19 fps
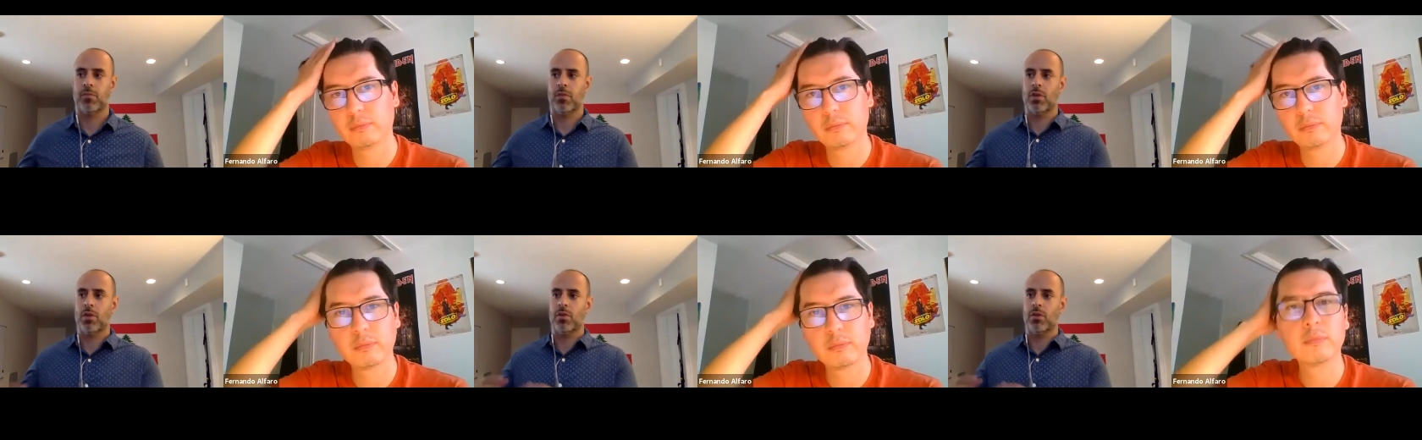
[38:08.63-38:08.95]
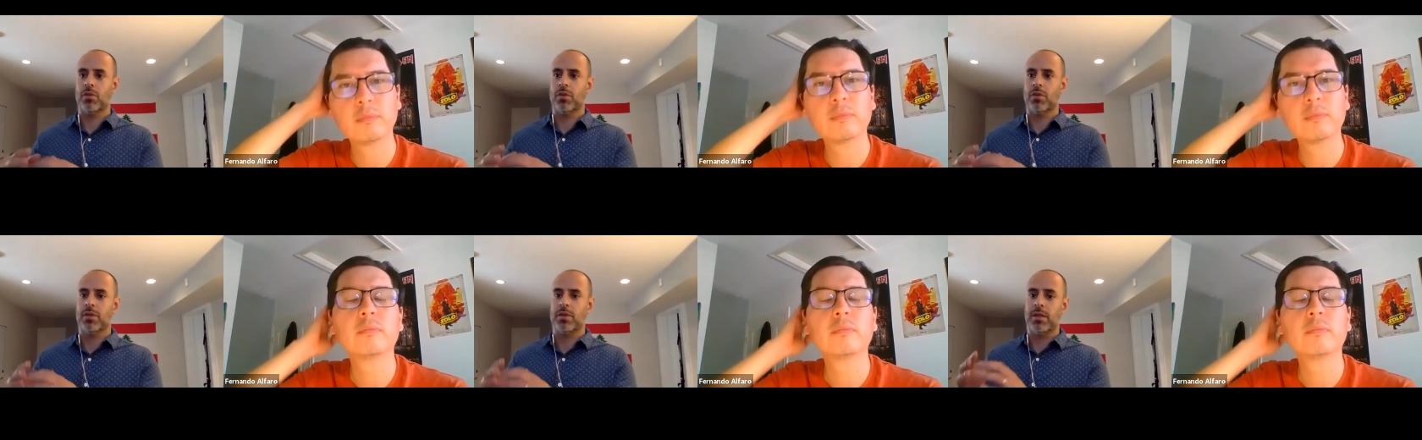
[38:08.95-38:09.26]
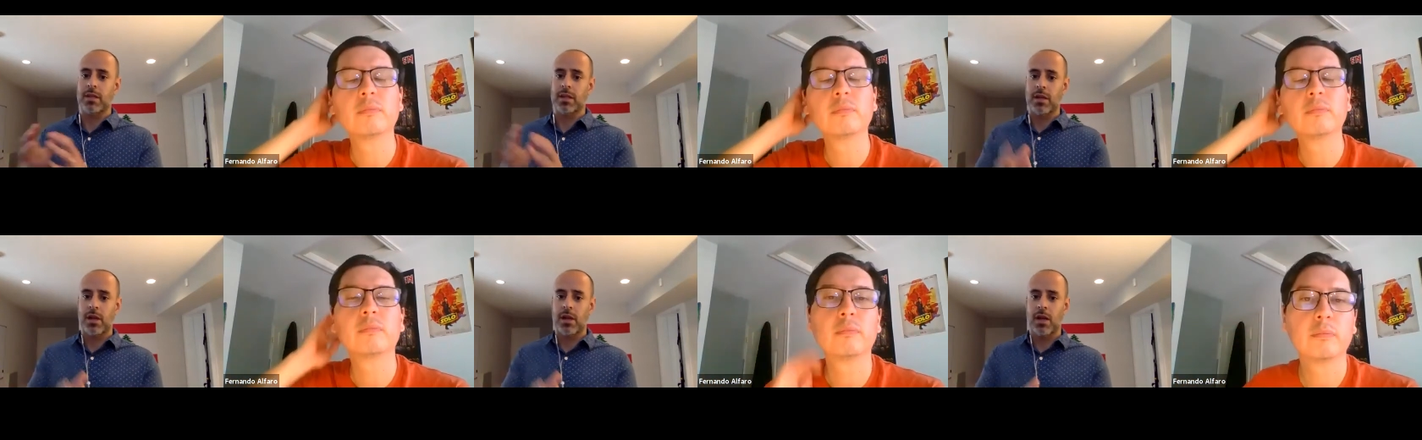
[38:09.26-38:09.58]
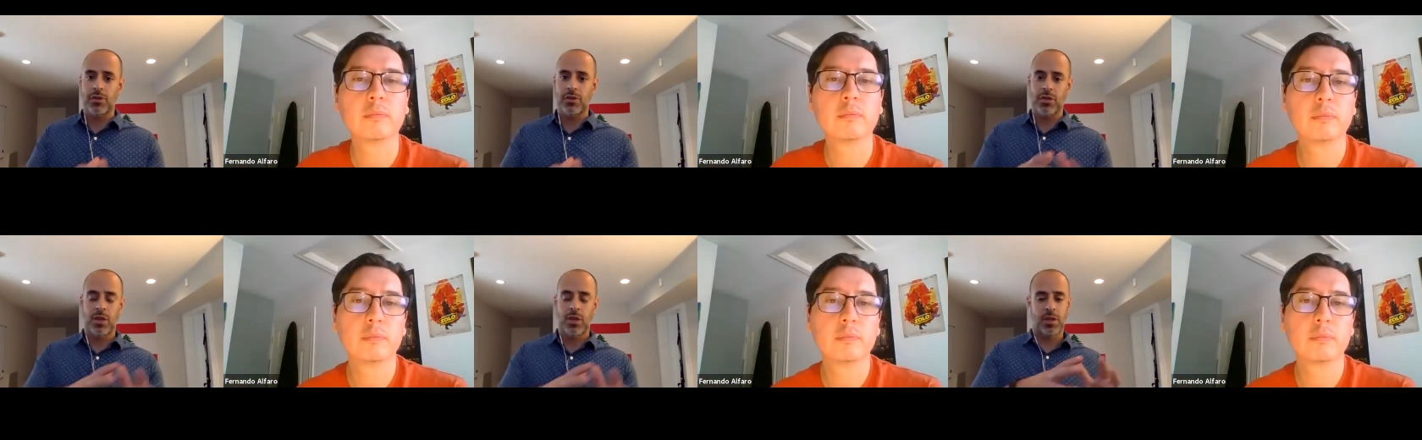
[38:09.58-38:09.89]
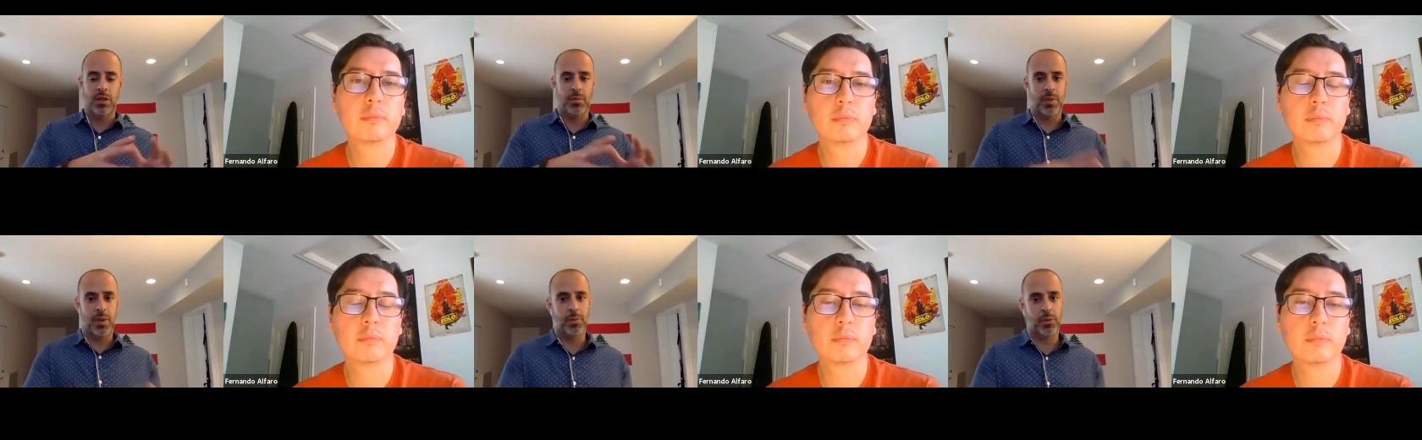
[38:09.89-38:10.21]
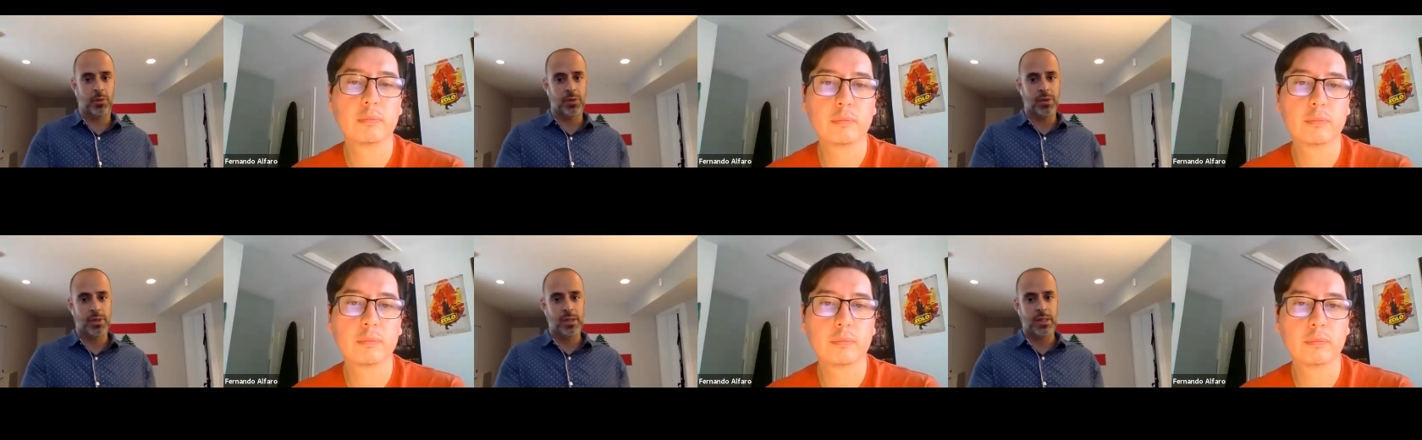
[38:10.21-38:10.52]
Speaker 1: you know the technology the
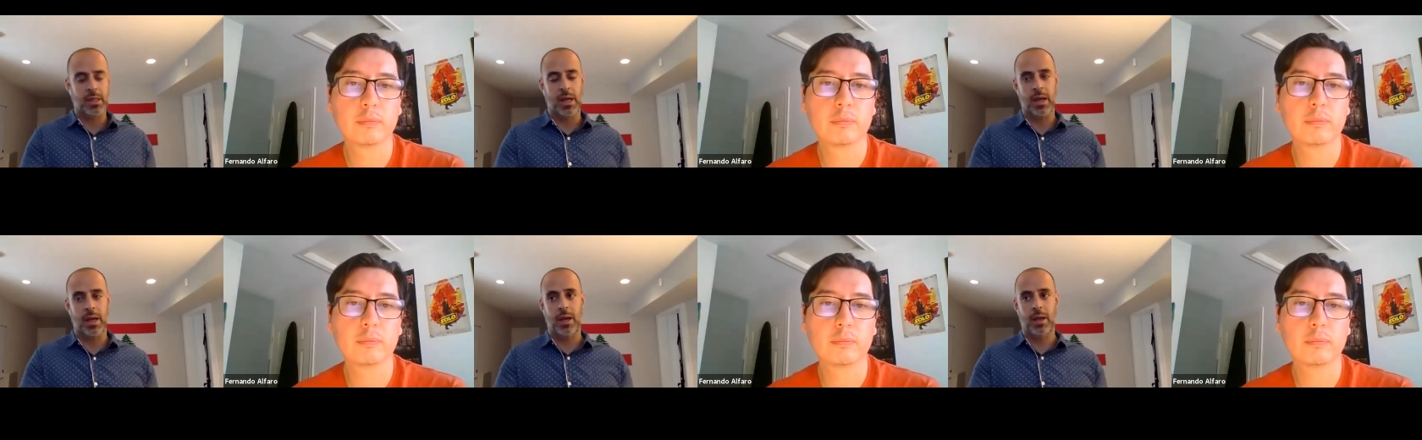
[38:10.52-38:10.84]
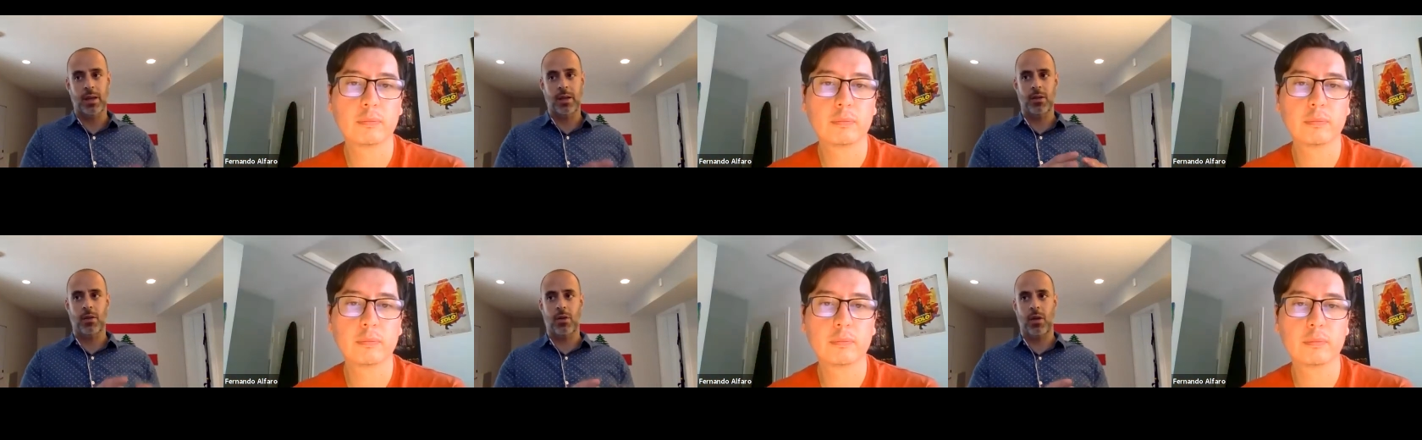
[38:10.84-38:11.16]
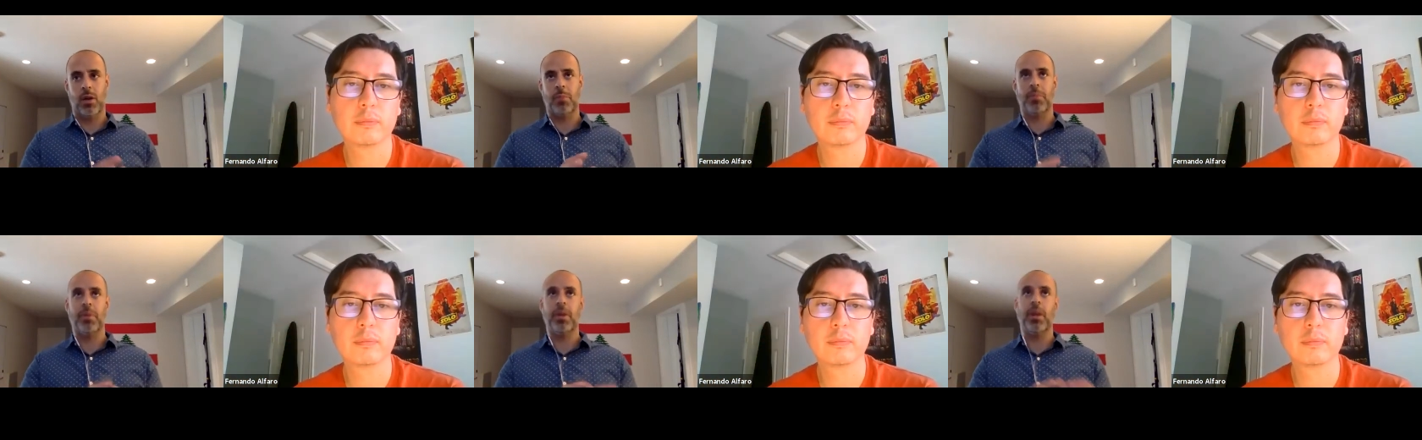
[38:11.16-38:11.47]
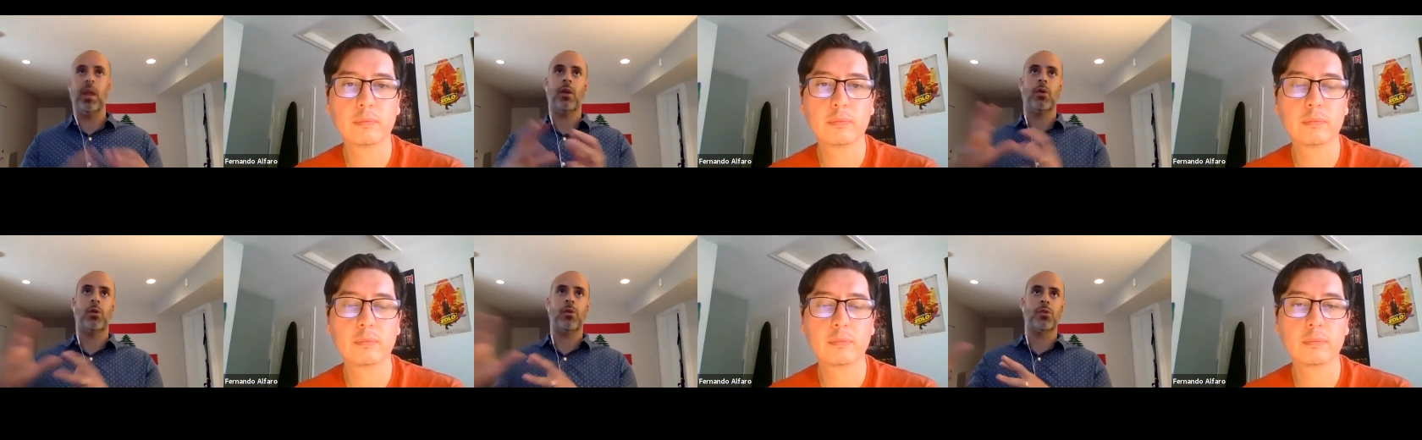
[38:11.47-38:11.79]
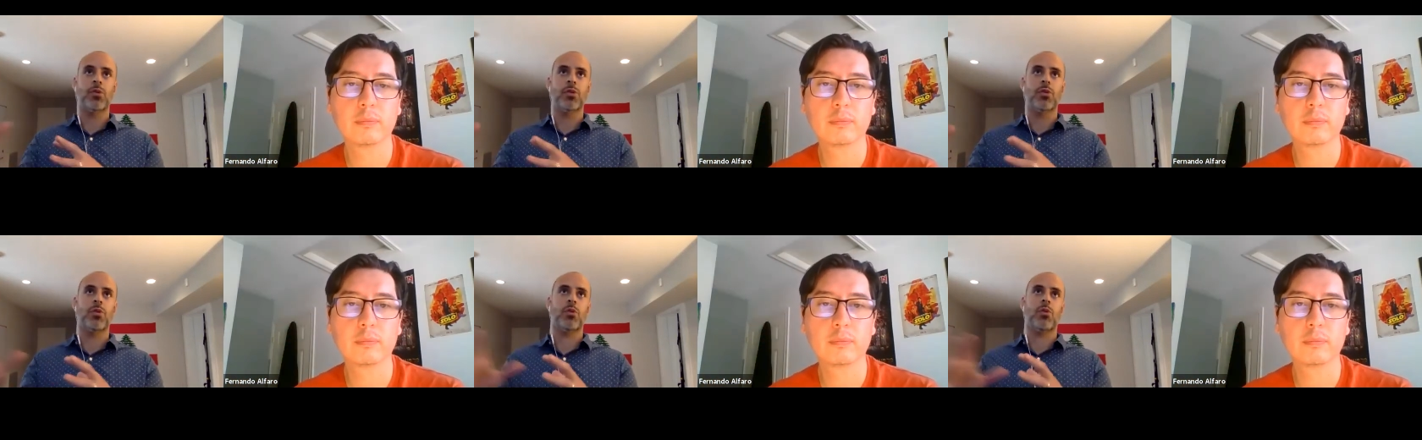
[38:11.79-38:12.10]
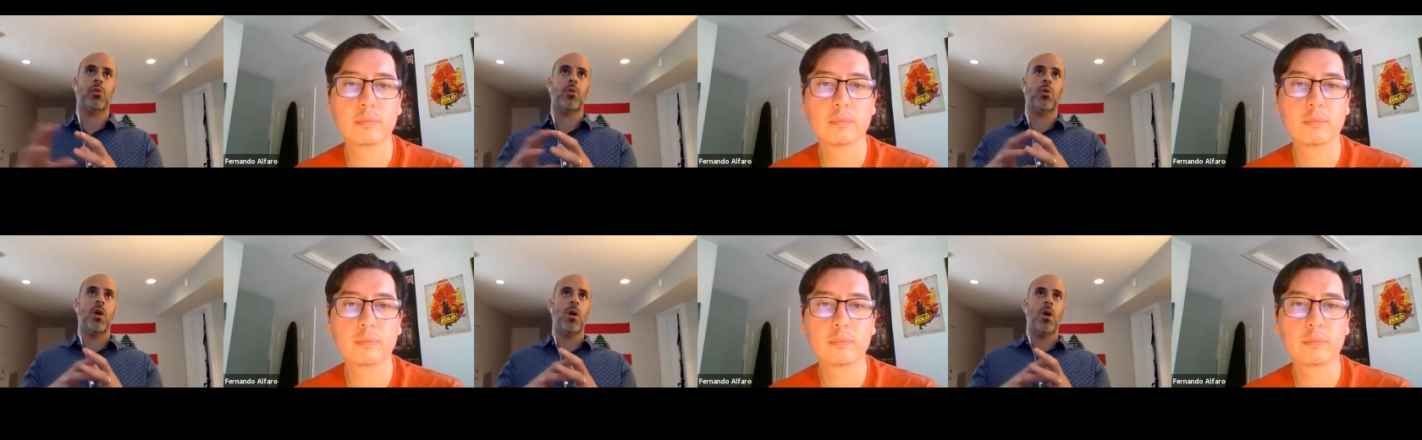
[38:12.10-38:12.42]
people inside your company and also